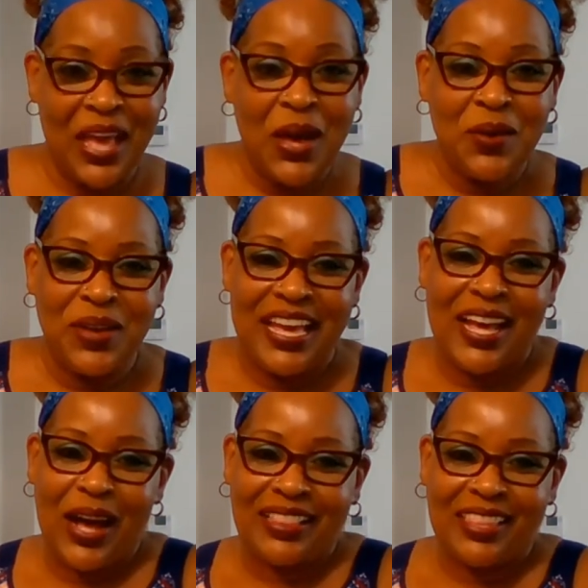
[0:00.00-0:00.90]
We
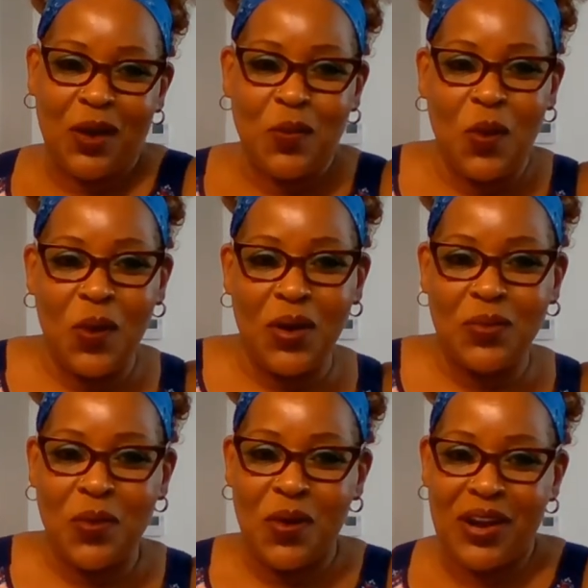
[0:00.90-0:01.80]
got that
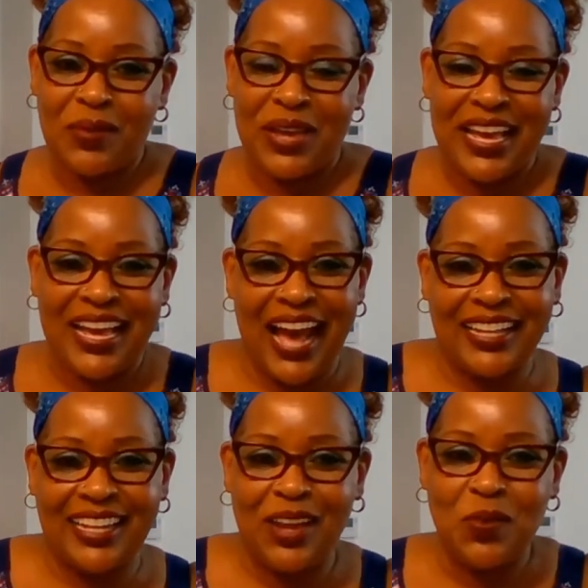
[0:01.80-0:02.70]
water. We
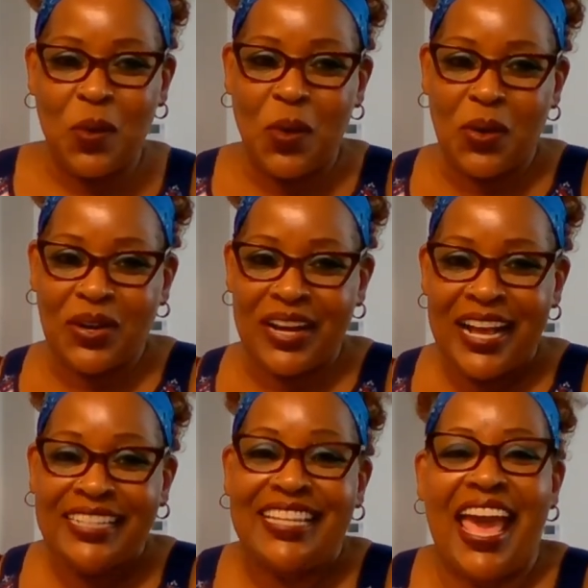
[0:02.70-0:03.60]
got that water.
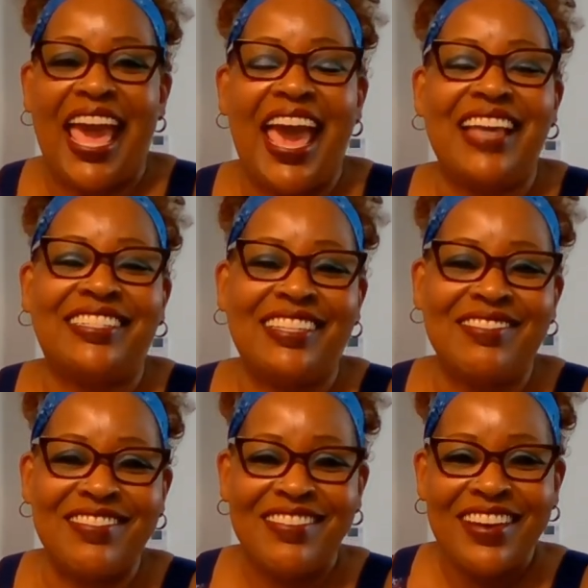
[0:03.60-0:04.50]
That
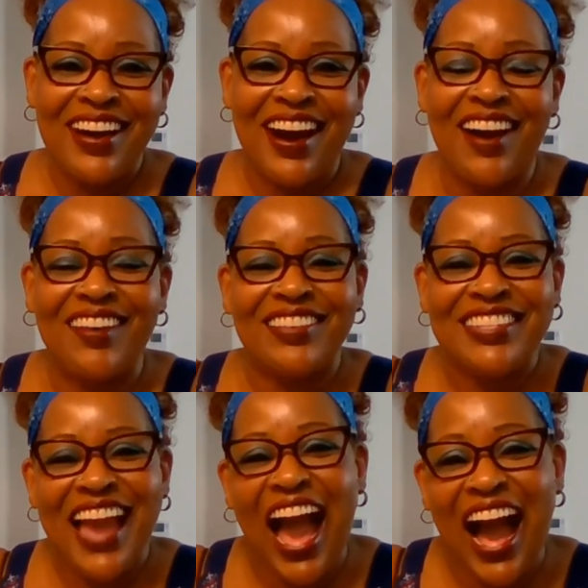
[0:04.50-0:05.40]
H2O,
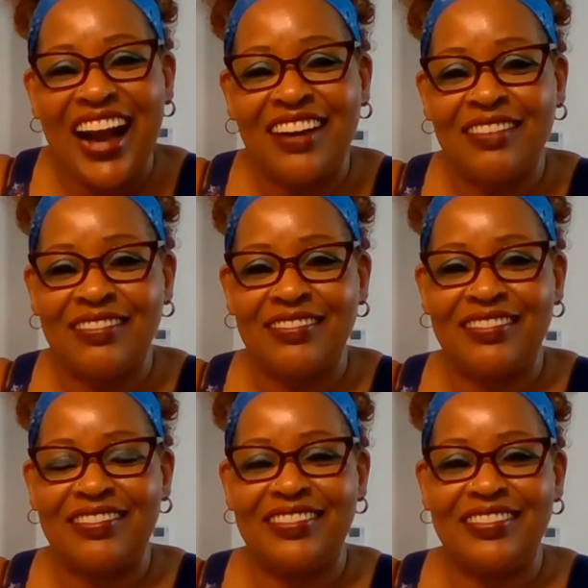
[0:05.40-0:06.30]
y'all.
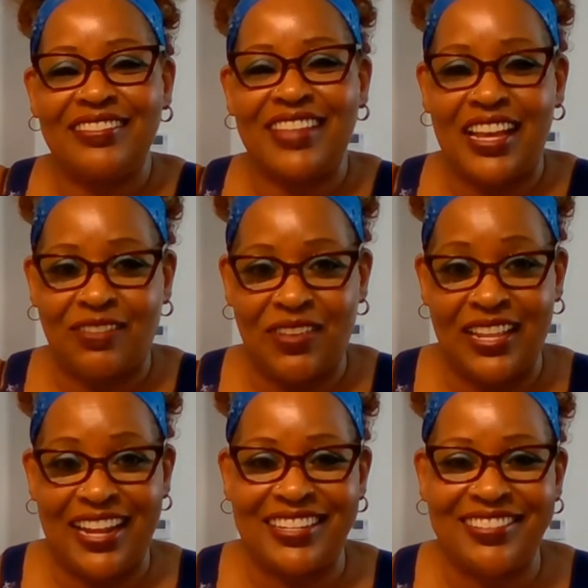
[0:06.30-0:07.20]
Jasmine, did
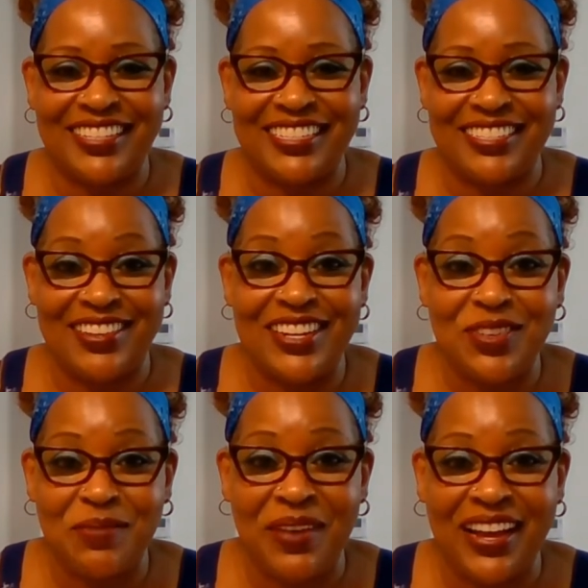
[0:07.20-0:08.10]
I do it
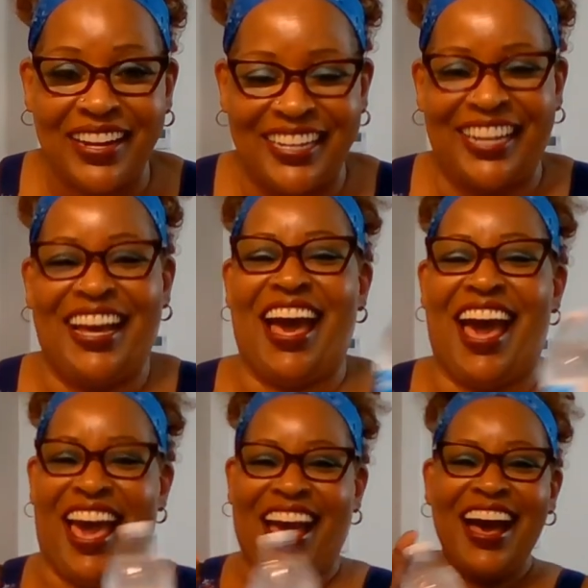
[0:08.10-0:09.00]
better
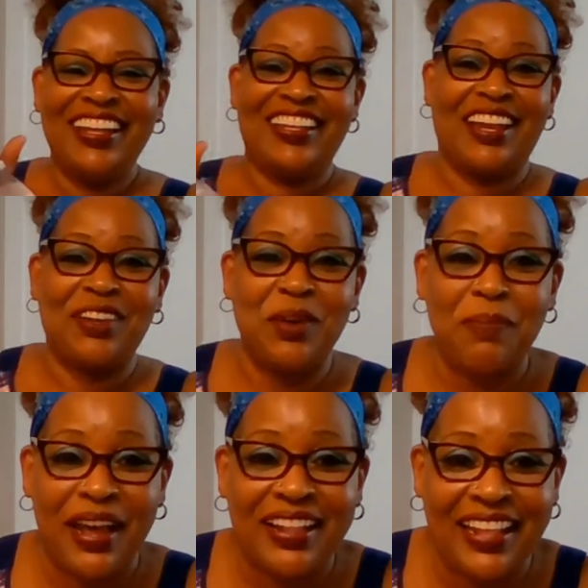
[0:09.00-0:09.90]

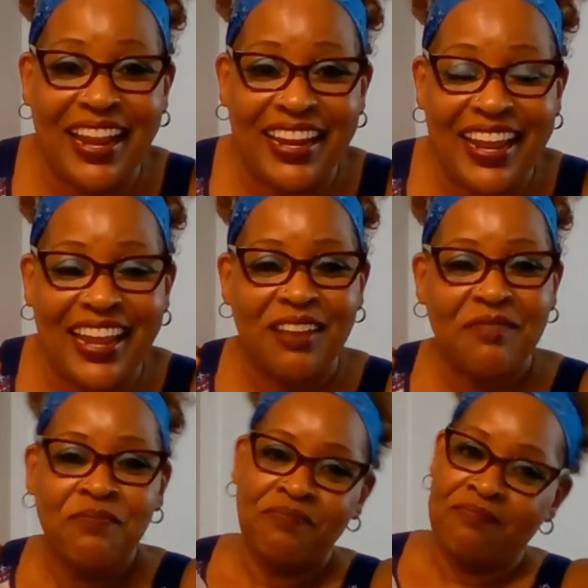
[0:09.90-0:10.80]
than I did?
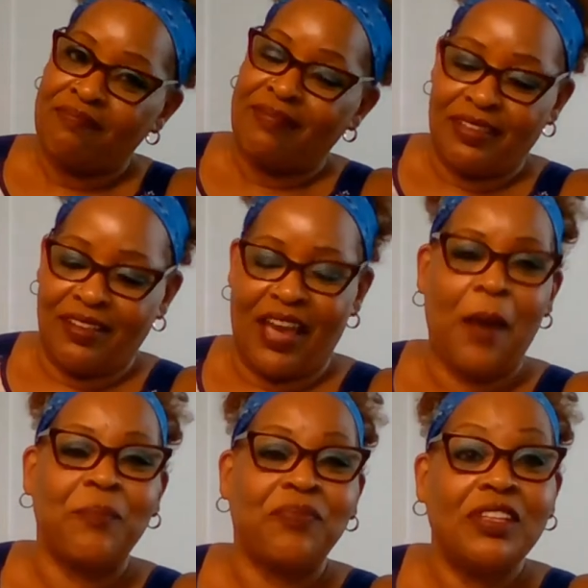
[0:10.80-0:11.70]

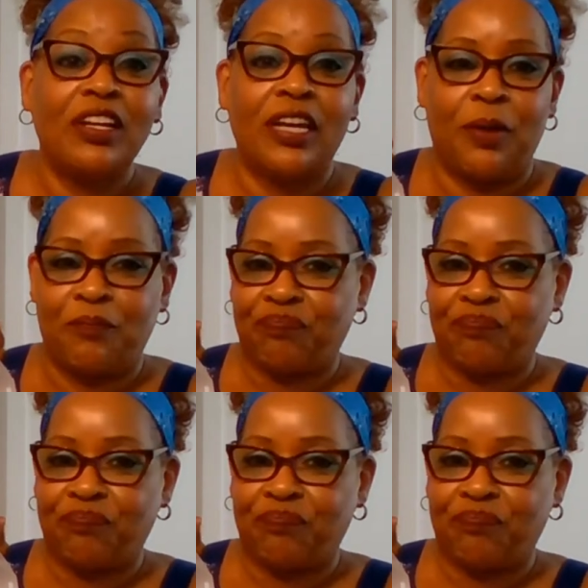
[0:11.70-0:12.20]
Okay, look here.